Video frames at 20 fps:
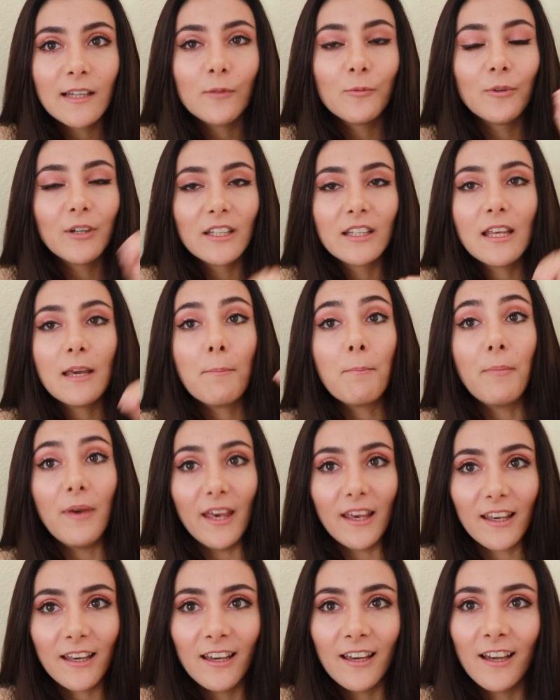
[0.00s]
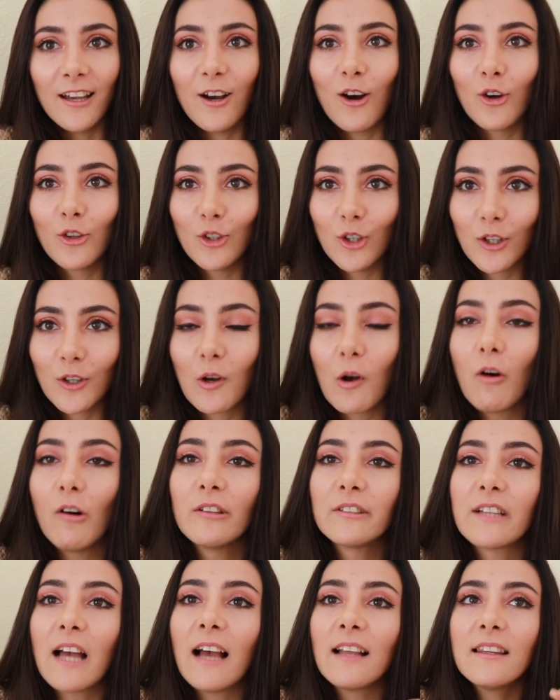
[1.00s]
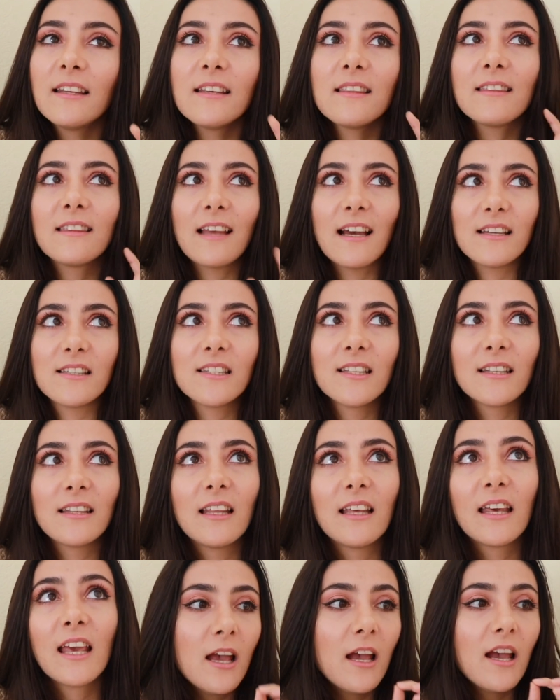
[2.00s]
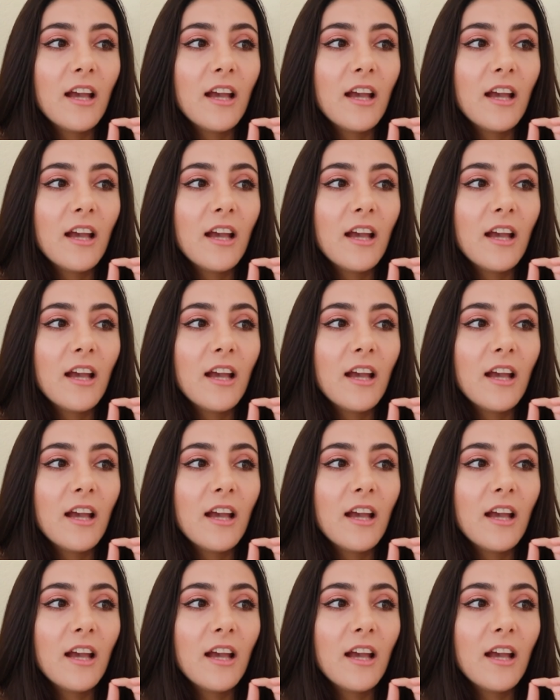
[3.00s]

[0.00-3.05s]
really big on your goals. I think that's the thing.